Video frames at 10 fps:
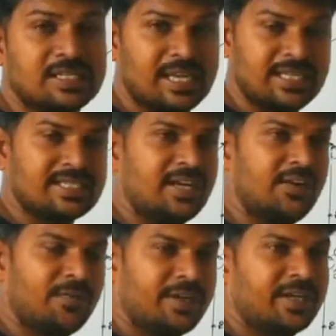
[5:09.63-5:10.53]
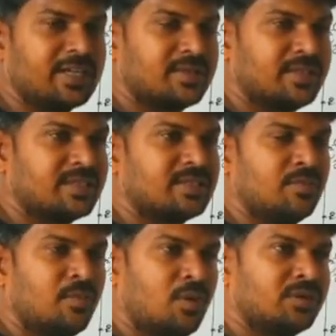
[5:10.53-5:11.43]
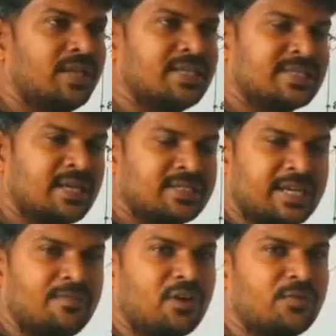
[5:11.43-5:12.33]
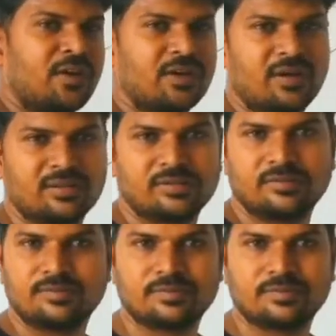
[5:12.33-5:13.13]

Sine 75 degrees is more than sine 45 or not?